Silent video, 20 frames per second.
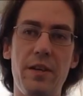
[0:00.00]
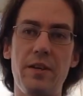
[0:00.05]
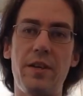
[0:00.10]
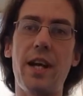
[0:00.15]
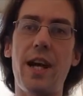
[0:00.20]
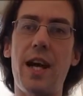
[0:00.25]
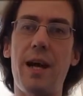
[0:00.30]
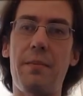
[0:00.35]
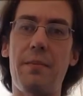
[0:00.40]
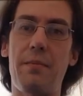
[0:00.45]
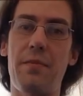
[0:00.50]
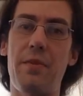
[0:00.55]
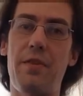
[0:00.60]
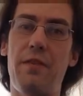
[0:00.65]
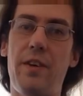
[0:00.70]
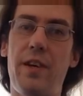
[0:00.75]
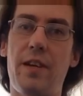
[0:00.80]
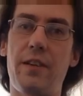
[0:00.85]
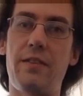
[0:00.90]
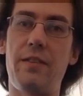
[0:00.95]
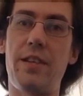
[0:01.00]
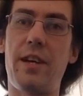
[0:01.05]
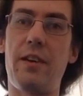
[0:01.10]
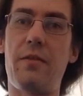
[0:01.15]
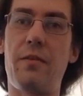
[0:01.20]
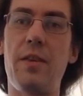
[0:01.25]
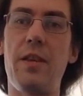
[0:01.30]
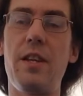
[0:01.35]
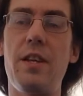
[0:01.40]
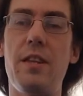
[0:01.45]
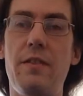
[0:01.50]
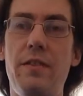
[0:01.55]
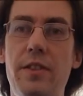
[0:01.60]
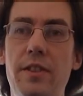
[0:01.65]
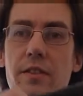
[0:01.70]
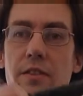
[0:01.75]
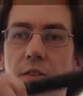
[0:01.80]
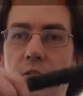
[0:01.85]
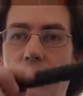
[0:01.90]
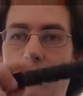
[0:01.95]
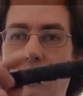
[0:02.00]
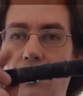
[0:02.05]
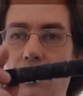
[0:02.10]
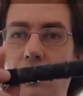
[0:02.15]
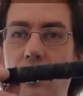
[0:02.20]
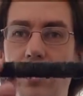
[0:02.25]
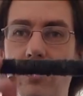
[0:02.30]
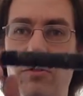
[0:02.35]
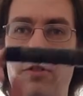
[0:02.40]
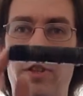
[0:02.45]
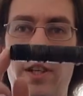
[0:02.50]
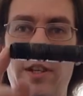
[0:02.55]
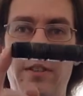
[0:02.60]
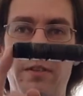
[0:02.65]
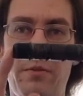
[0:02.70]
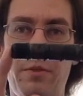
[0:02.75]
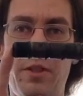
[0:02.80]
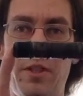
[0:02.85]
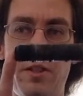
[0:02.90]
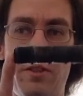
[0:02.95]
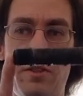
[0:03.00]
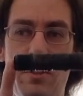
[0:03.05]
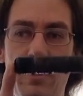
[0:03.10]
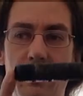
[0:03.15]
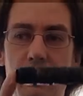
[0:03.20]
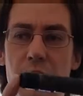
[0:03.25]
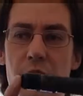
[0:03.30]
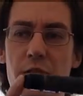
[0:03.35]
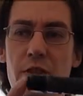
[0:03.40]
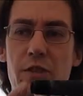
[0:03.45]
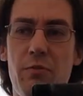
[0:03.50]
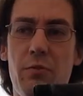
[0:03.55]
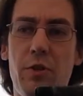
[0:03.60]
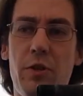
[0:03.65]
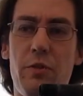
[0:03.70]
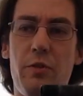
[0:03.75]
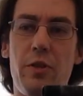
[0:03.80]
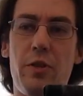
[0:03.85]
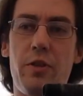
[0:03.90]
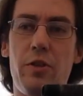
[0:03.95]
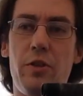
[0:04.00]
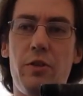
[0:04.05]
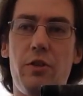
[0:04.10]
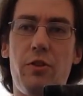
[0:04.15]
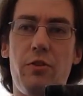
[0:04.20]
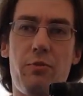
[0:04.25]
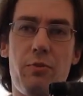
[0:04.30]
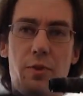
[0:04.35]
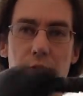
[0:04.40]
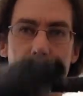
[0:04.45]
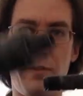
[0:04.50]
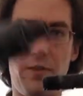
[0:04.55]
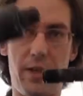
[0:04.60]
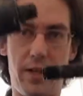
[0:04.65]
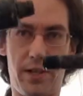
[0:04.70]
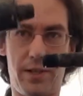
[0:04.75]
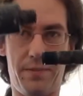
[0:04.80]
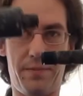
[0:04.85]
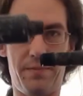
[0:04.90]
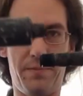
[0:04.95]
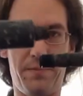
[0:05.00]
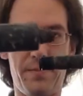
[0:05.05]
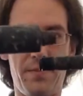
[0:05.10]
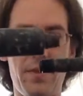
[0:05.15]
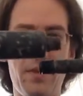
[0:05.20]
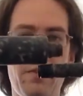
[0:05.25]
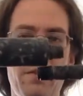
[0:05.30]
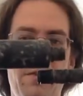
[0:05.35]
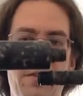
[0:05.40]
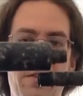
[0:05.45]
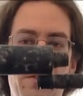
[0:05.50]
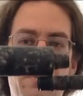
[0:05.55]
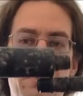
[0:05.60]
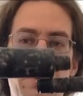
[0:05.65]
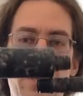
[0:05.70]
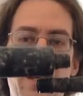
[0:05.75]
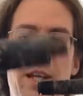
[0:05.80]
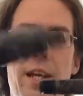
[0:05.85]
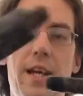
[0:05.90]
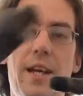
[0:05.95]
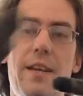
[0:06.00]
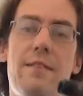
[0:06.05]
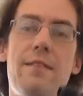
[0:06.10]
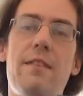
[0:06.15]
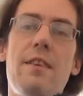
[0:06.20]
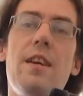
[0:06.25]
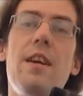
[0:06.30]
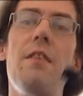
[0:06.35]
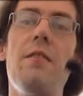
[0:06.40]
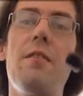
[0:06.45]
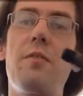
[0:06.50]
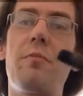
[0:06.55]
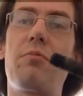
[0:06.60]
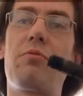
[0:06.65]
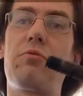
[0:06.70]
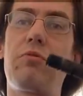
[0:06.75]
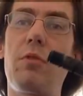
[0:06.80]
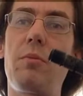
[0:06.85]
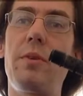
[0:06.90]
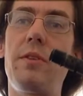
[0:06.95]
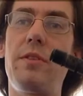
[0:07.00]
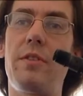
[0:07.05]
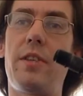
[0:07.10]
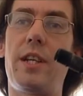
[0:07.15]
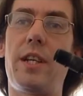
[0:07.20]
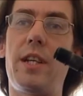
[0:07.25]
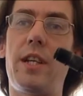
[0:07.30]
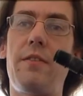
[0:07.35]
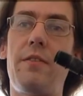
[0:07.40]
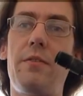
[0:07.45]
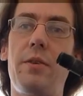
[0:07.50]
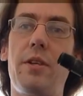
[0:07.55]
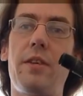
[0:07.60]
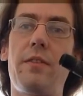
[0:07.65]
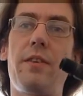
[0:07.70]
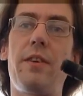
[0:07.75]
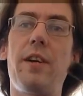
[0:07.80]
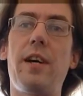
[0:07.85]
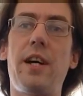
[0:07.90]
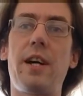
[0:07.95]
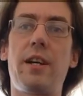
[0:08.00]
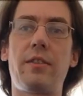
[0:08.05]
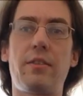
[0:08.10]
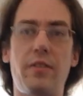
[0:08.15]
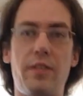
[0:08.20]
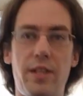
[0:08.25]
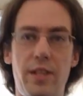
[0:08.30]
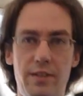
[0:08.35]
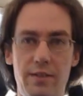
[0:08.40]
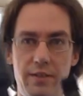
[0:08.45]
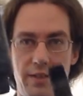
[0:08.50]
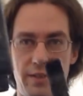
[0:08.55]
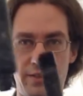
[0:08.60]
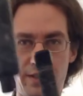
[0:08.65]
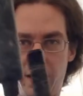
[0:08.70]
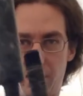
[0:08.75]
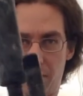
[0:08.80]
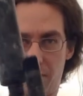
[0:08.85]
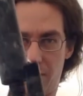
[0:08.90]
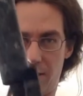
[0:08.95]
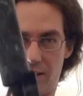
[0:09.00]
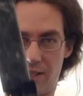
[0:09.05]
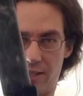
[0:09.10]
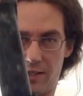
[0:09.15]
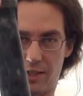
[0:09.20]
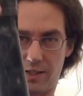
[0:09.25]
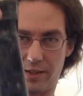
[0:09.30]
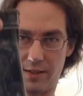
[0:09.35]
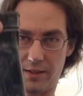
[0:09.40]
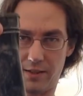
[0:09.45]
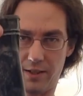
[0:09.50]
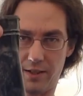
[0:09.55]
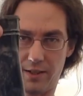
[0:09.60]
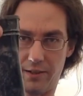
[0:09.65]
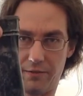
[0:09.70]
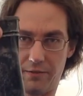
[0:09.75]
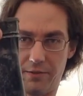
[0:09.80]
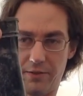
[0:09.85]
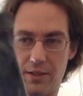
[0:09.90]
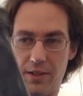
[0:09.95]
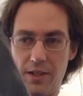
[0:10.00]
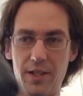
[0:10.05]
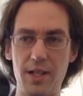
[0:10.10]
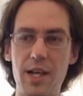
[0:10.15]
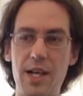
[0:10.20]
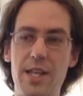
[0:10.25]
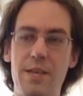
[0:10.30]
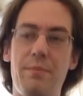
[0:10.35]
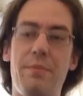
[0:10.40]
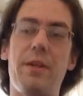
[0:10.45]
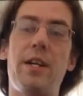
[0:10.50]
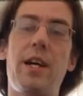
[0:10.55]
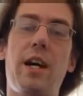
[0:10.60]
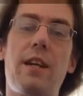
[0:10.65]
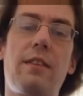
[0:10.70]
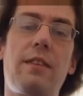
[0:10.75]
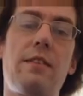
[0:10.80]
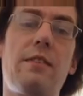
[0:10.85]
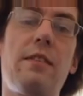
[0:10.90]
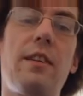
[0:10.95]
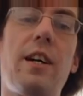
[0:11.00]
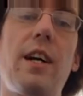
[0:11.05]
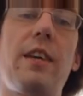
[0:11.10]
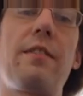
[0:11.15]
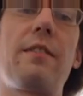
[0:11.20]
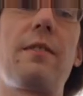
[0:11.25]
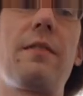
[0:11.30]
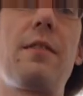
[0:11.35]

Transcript: cap the things. Now this is normal size riser, which is what you would use with your sprinkler heads. It probably isn't going to give you enough height, so it's designed to go with these guys underneath, and then be cut to the side.